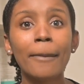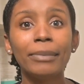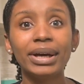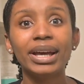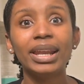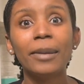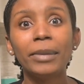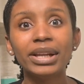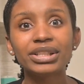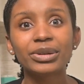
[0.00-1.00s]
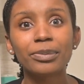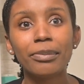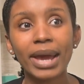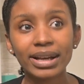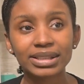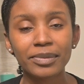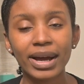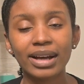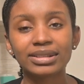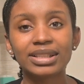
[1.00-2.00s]
But Miniature
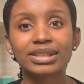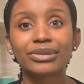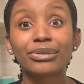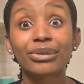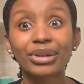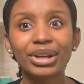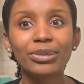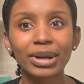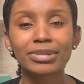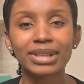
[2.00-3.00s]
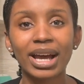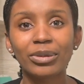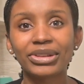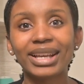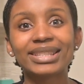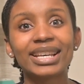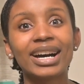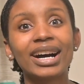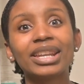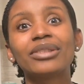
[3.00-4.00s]
Masterminds is a free website with a
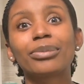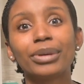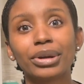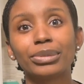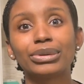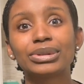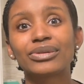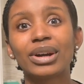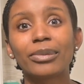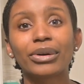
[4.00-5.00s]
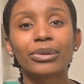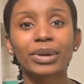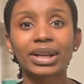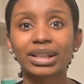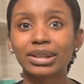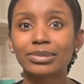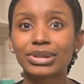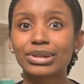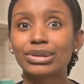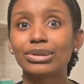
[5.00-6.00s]
ton of printables from curriculum
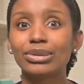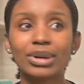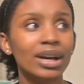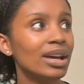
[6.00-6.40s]
to,